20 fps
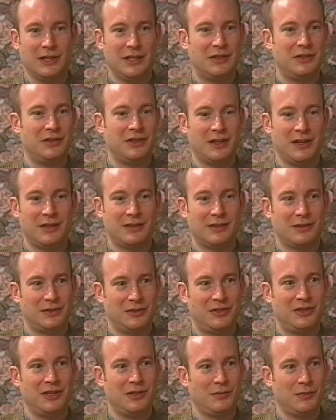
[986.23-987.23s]
lead sheets
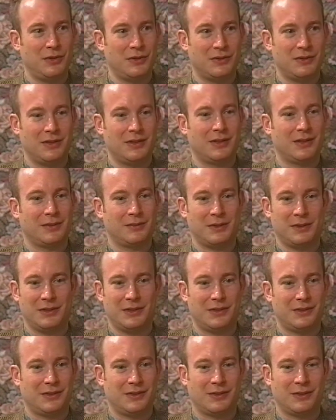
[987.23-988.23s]
and sheet music, and we
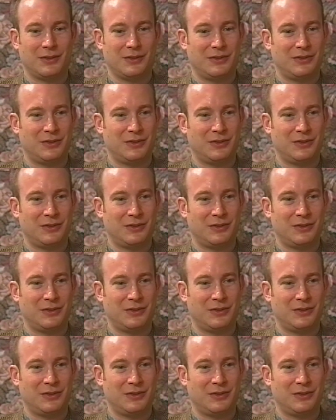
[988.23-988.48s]
just